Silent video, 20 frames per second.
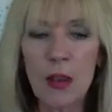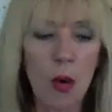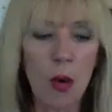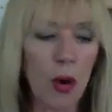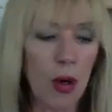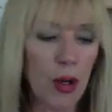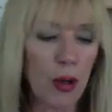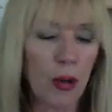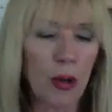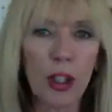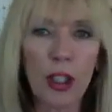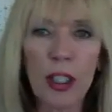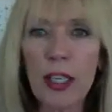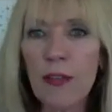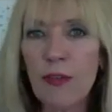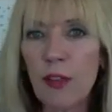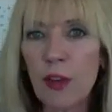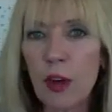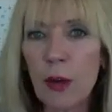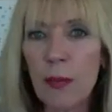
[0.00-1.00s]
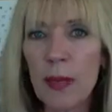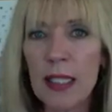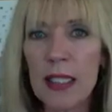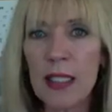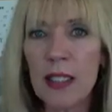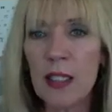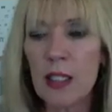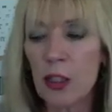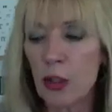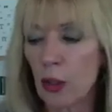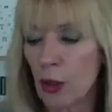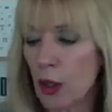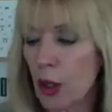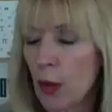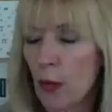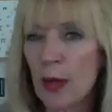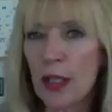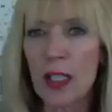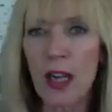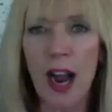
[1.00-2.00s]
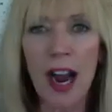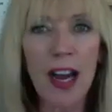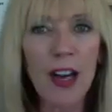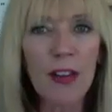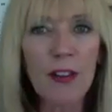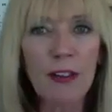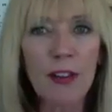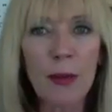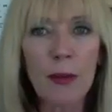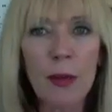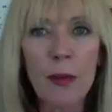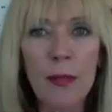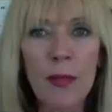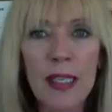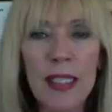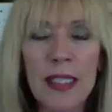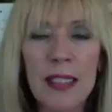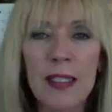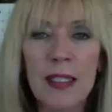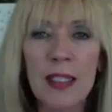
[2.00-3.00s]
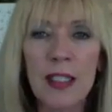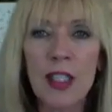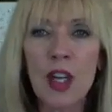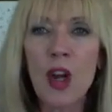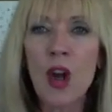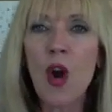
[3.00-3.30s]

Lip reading: or you're looking for a business, or you're retired from a business,